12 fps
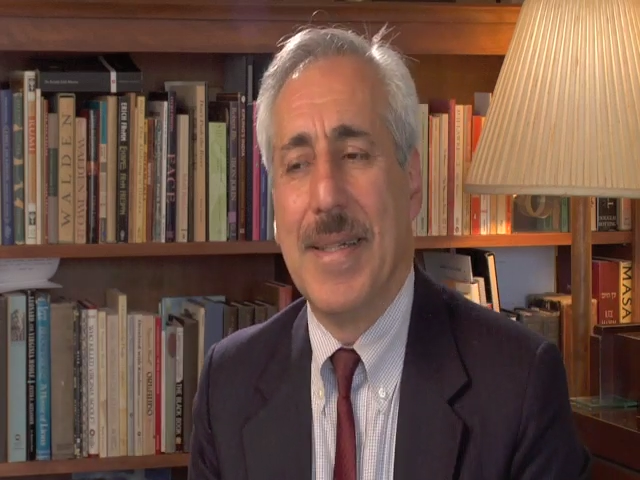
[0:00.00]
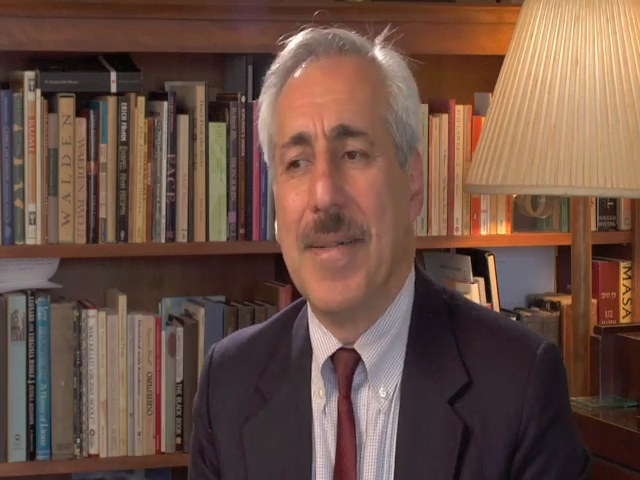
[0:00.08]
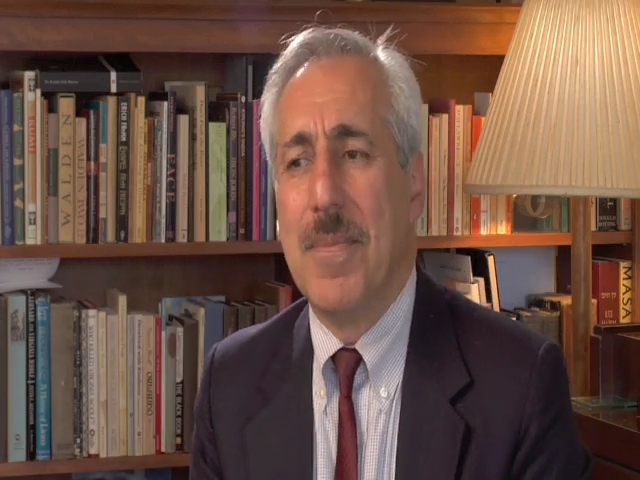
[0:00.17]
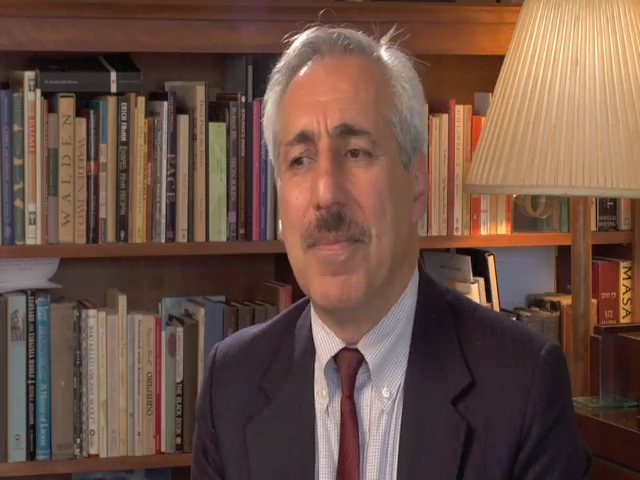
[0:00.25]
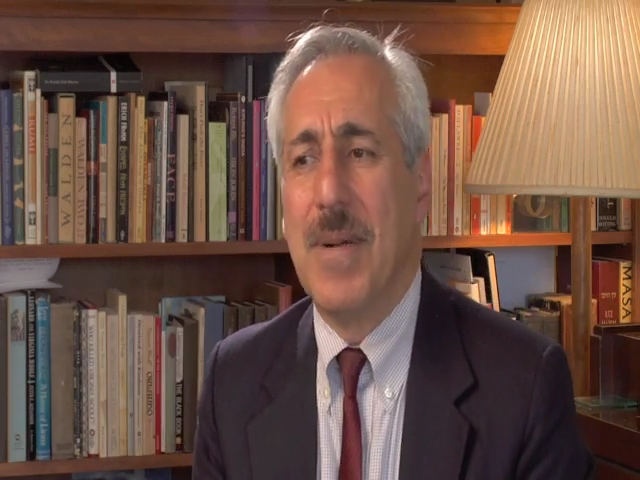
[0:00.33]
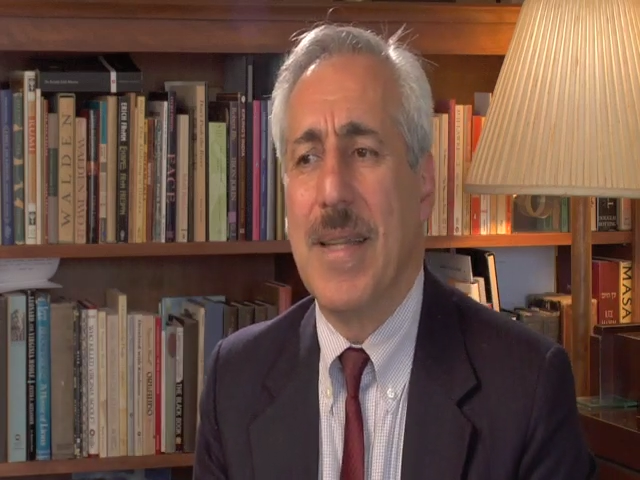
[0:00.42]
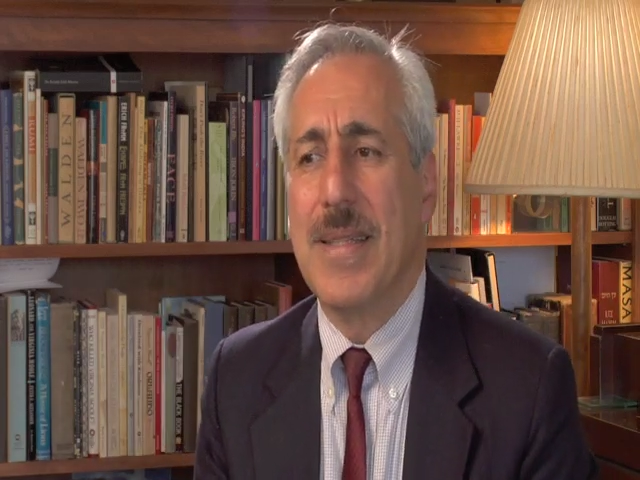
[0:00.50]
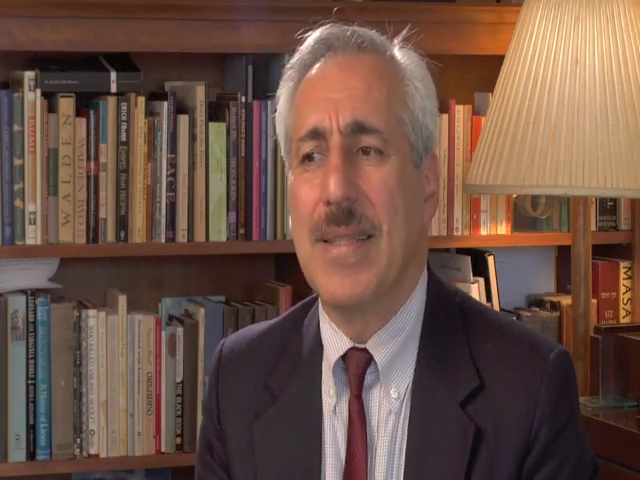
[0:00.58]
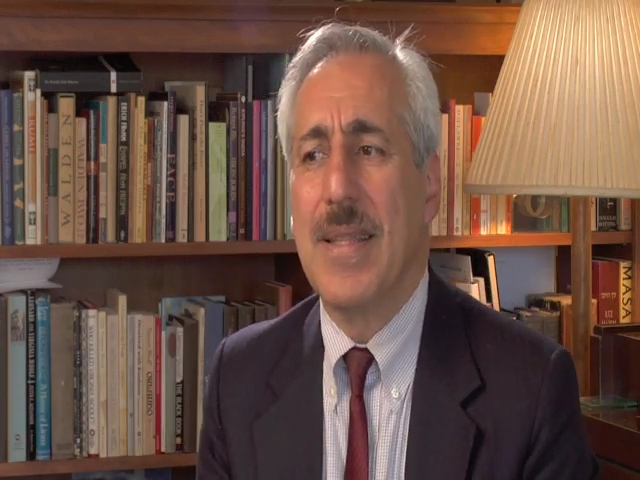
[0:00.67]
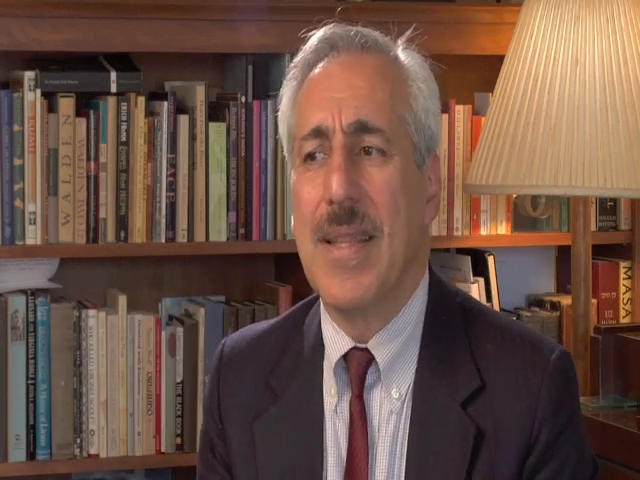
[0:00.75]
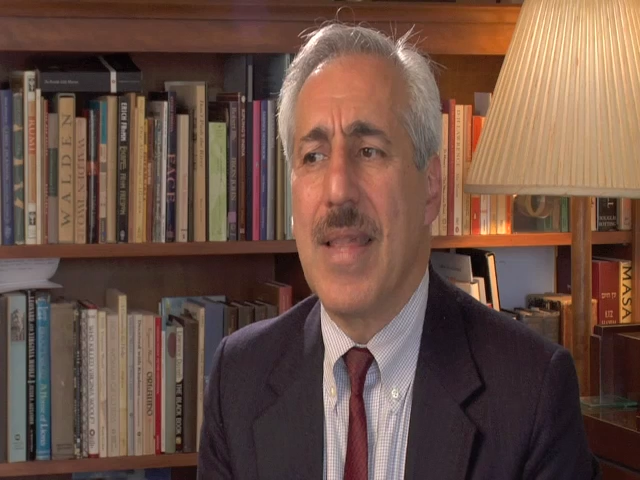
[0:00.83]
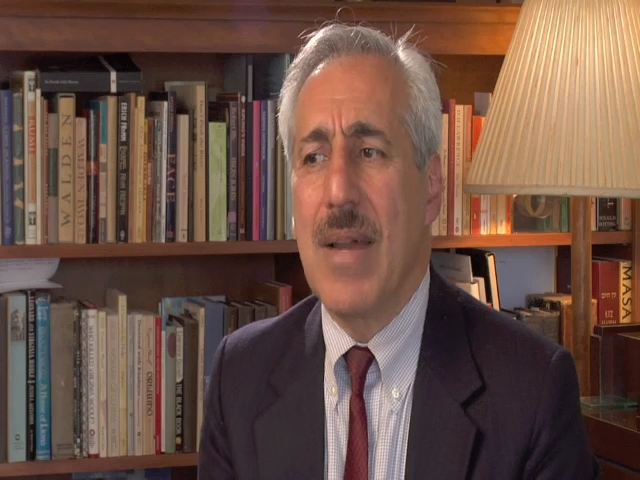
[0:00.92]
But
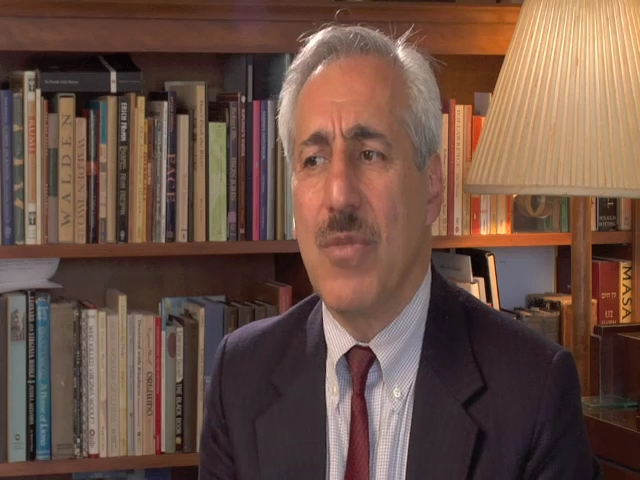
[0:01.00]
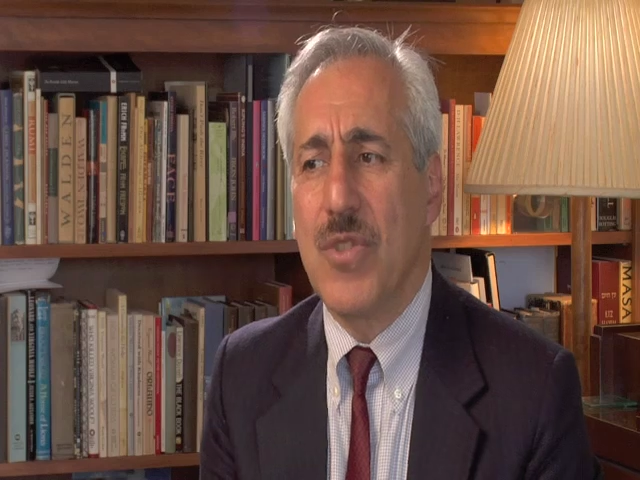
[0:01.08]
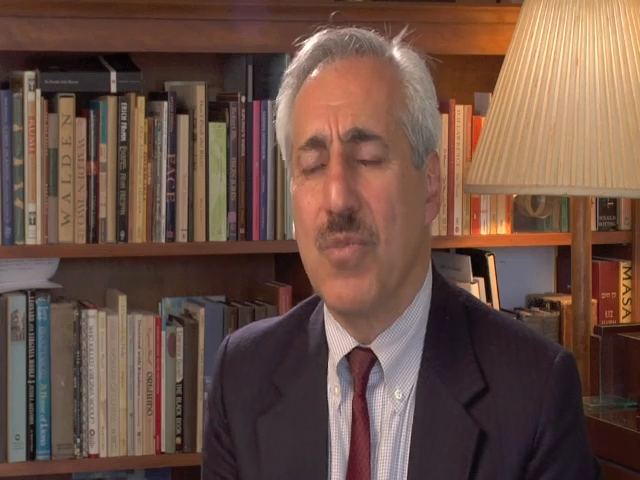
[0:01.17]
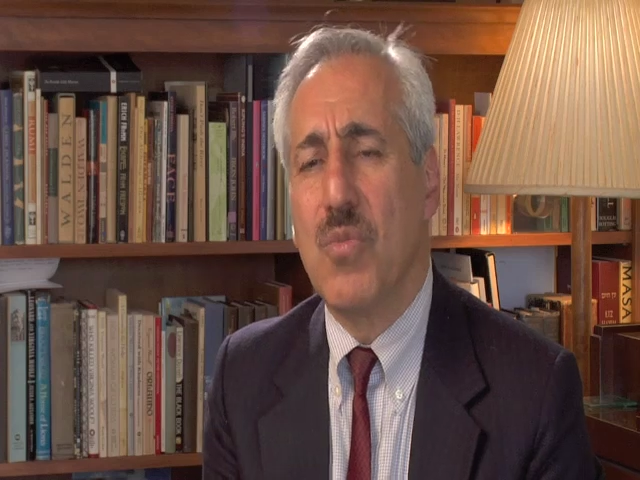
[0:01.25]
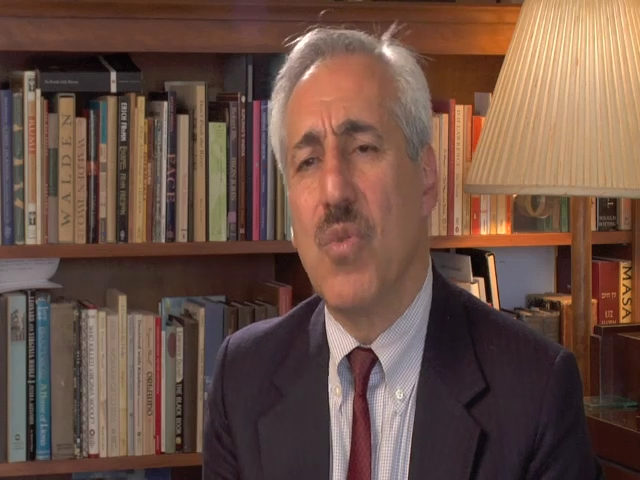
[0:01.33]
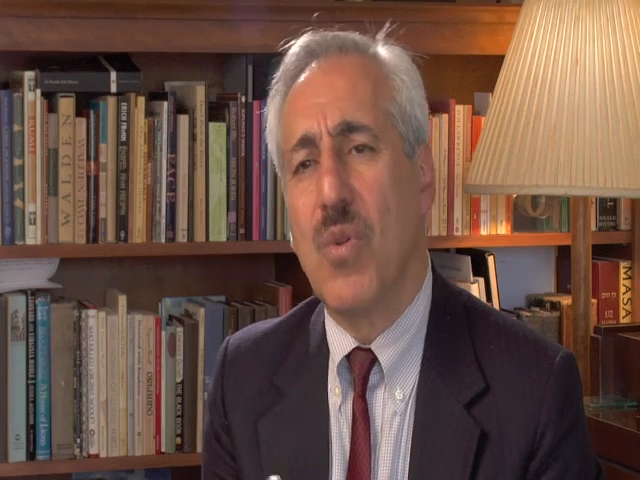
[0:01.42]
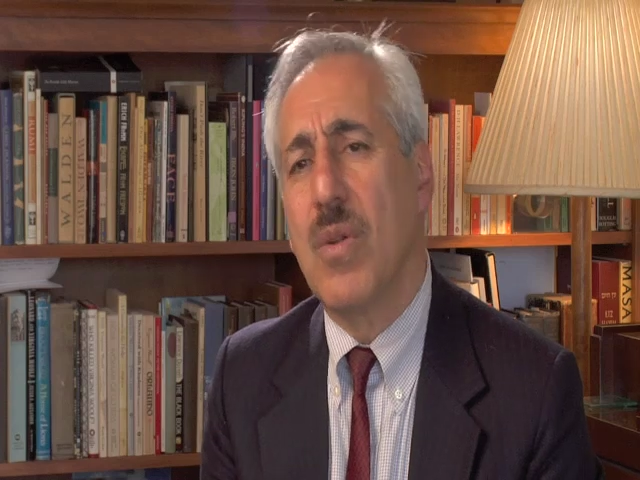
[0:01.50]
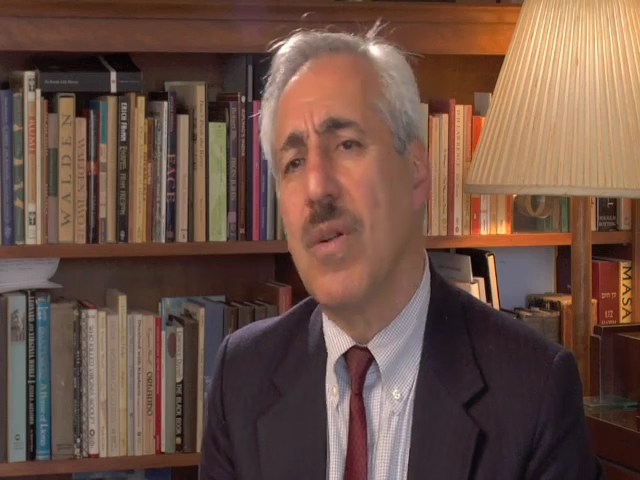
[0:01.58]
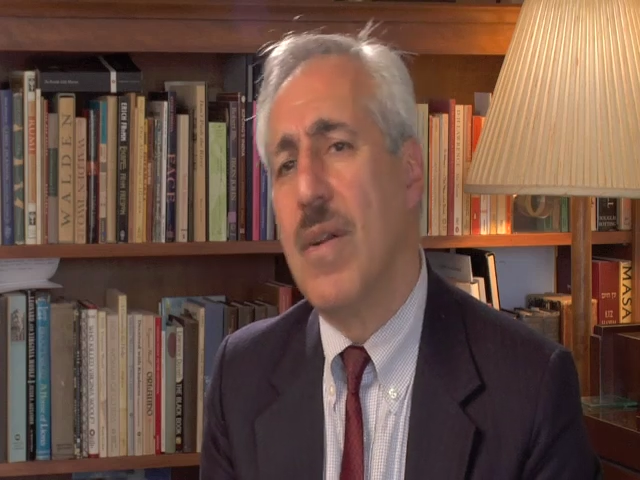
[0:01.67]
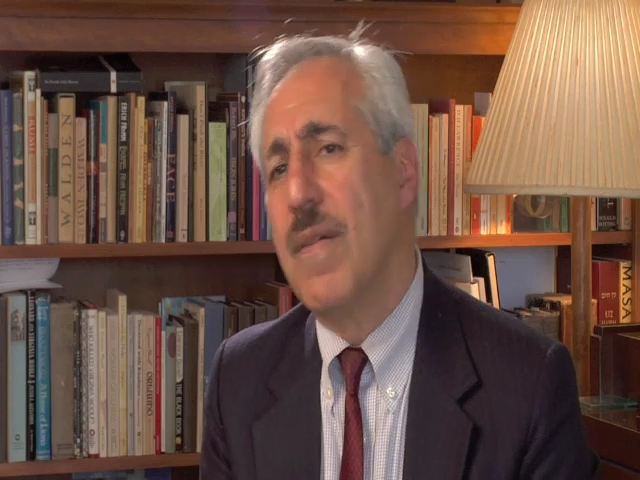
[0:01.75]
that was more